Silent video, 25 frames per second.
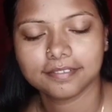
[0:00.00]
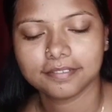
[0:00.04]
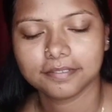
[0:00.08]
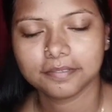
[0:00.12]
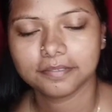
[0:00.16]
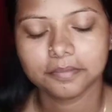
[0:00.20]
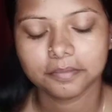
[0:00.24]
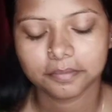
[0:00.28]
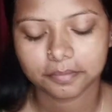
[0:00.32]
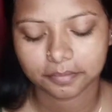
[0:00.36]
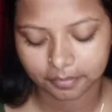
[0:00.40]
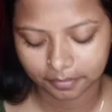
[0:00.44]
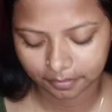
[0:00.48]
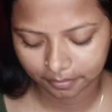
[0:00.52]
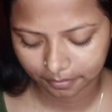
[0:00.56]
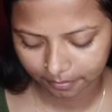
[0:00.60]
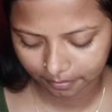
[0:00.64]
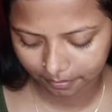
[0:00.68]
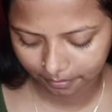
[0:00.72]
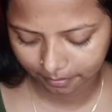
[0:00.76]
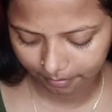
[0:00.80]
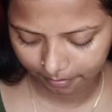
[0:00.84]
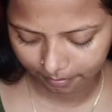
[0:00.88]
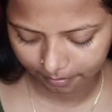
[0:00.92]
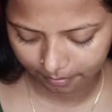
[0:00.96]
Now I have
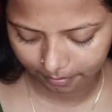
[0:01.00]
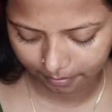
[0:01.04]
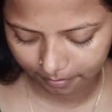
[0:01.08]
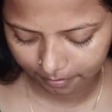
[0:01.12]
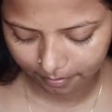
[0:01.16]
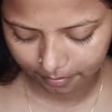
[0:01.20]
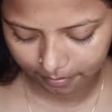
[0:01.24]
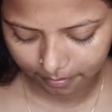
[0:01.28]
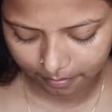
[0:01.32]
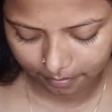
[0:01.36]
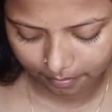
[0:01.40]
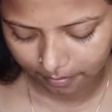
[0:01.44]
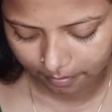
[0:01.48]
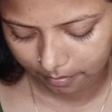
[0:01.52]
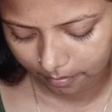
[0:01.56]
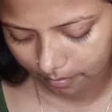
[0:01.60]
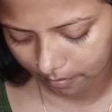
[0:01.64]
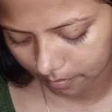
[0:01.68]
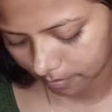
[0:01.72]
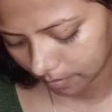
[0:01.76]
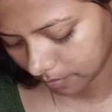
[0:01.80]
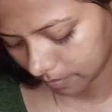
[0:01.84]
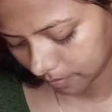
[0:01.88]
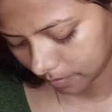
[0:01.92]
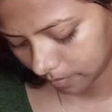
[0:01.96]
chosen up this
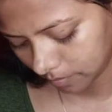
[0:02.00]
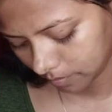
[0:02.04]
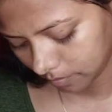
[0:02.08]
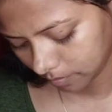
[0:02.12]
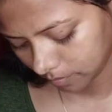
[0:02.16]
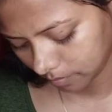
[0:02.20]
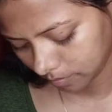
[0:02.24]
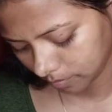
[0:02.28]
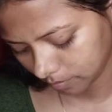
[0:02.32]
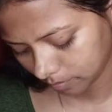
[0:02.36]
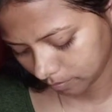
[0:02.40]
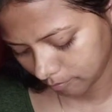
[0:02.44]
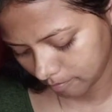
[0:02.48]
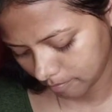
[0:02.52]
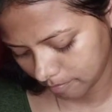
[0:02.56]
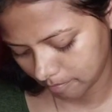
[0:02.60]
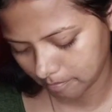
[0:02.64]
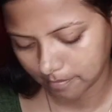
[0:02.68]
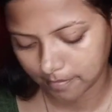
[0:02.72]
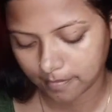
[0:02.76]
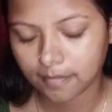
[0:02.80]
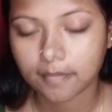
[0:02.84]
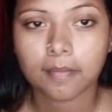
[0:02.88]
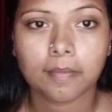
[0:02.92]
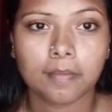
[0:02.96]
Faces
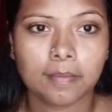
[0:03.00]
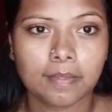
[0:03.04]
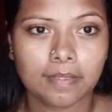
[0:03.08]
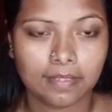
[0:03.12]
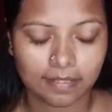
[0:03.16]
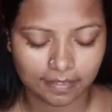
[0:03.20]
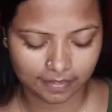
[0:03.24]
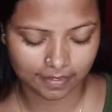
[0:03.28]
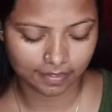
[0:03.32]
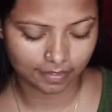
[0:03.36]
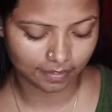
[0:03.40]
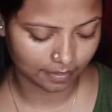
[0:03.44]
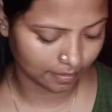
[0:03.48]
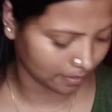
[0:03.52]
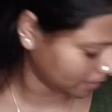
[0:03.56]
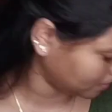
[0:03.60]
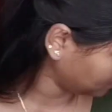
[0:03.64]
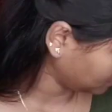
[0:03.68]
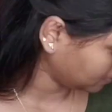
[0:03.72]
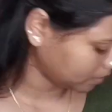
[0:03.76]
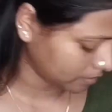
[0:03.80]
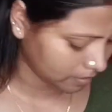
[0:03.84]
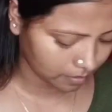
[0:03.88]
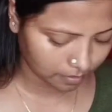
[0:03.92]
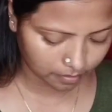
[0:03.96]
primer. So basically we
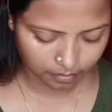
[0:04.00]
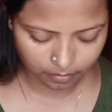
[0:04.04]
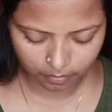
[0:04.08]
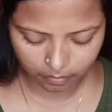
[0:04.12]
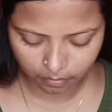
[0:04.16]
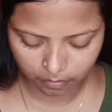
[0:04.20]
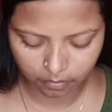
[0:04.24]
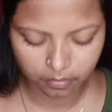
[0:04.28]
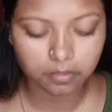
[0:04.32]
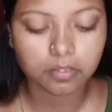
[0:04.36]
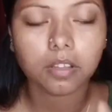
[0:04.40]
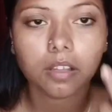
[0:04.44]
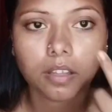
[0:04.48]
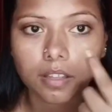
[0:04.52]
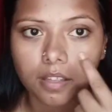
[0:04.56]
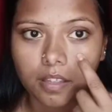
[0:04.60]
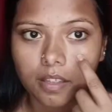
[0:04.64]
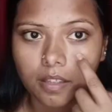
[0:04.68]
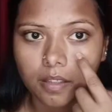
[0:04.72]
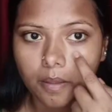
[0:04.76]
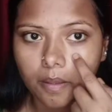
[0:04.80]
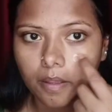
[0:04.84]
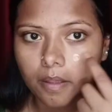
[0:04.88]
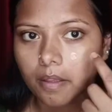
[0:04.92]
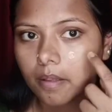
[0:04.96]
use primer to
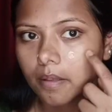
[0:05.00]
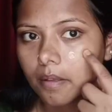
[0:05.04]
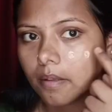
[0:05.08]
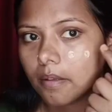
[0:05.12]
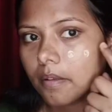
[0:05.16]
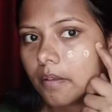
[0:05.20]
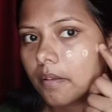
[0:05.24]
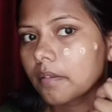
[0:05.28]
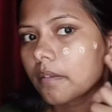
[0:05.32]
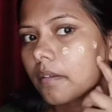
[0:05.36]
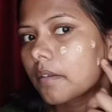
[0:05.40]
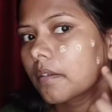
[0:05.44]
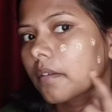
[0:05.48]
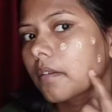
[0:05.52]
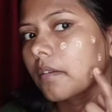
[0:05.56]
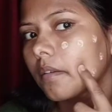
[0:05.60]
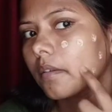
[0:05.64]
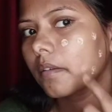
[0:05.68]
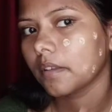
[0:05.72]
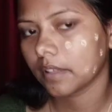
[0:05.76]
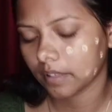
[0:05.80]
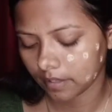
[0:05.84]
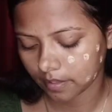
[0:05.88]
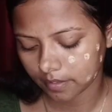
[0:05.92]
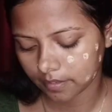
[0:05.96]
give that
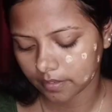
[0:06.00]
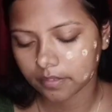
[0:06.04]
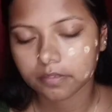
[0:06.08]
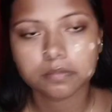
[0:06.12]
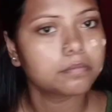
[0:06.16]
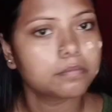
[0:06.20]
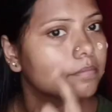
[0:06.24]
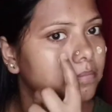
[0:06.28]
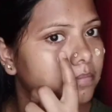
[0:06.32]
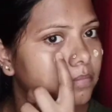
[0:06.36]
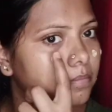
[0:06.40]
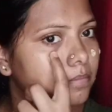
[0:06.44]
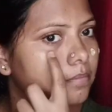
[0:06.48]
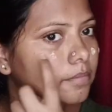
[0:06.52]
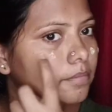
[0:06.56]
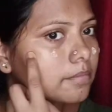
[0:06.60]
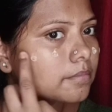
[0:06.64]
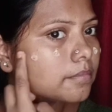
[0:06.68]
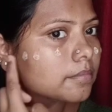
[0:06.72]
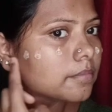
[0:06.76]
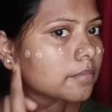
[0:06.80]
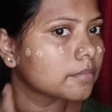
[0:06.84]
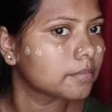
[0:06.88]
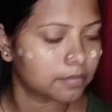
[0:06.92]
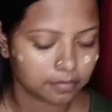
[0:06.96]
base
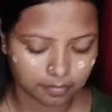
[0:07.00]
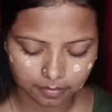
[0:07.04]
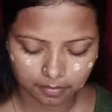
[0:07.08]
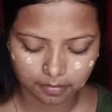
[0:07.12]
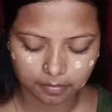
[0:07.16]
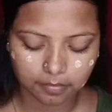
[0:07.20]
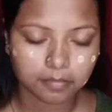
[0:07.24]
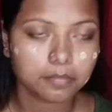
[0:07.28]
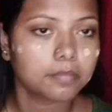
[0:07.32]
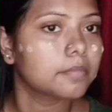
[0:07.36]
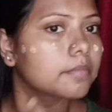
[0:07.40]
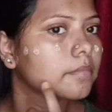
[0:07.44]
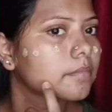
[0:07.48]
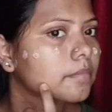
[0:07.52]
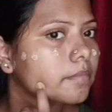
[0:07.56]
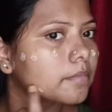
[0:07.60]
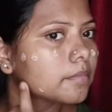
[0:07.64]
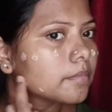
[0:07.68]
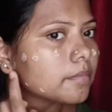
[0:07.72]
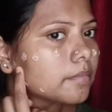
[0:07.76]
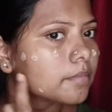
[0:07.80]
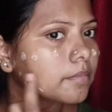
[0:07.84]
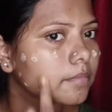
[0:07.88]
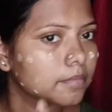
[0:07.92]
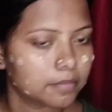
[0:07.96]
so that the
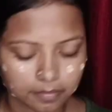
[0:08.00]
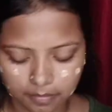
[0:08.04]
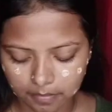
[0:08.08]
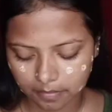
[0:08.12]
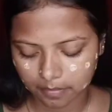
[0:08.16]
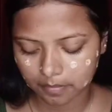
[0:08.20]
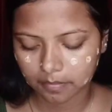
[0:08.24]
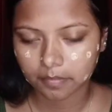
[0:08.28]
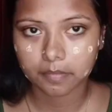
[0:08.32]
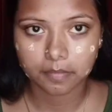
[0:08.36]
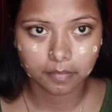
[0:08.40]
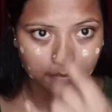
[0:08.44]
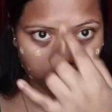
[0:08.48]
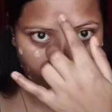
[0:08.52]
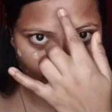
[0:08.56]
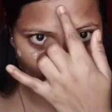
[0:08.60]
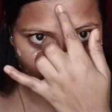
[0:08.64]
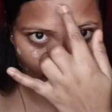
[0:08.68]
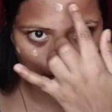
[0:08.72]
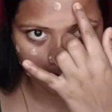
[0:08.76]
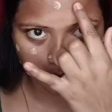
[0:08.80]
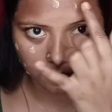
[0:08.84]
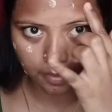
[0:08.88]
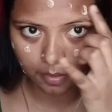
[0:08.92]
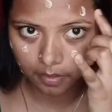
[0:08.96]
makeup lasts
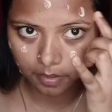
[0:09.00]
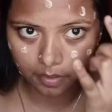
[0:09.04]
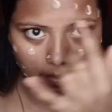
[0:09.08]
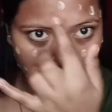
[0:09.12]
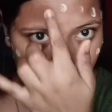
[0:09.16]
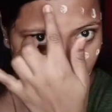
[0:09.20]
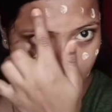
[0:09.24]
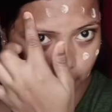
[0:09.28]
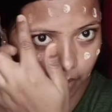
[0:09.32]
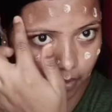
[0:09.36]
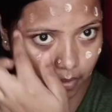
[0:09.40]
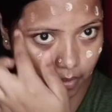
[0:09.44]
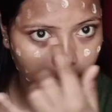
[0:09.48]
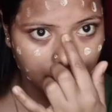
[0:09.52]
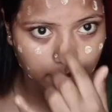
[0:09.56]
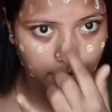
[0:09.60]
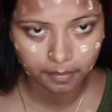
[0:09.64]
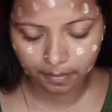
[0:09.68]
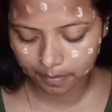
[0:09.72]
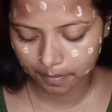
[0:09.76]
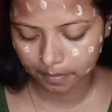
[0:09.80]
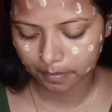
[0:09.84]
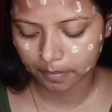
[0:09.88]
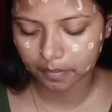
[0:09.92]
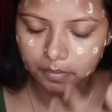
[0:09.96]
long,
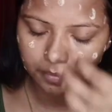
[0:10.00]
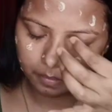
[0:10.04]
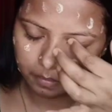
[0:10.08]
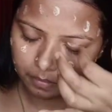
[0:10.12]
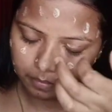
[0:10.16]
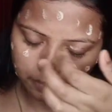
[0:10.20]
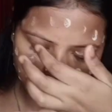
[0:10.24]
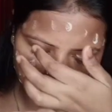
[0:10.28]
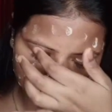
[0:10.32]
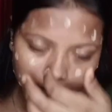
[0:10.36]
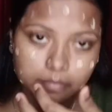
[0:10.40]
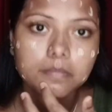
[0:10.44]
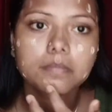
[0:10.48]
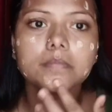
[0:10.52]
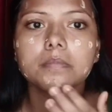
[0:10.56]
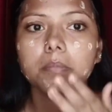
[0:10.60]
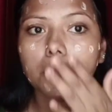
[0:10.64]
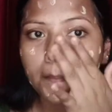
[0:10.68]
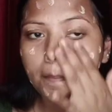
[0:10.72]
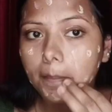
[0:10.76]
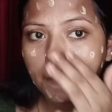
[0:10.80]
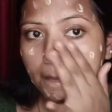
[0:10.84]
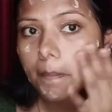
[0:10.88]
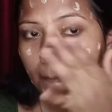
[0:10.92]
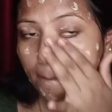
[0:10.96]
also
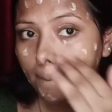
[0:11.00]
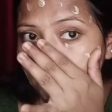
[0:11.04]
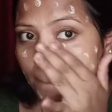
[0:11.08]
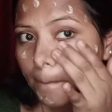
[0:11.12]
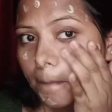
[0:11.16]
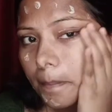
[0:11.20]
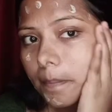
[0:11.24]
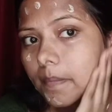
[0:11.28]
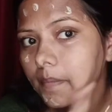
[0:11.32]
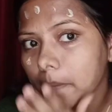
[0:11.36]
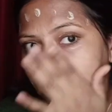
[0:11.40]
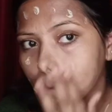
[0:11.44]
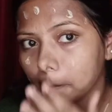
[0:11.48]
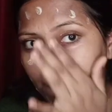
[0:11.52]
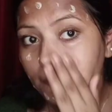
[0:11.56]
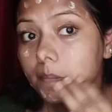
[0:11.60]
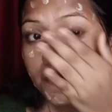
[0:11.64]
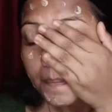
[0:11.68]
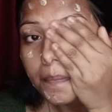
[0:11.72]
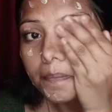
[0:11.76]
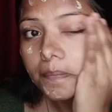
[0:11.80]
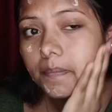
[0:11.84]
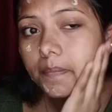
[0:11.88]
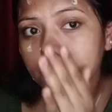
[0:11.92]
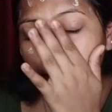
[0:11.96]
easily
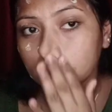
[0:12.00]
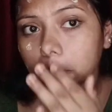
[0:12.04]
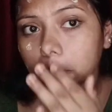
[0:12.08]
blends.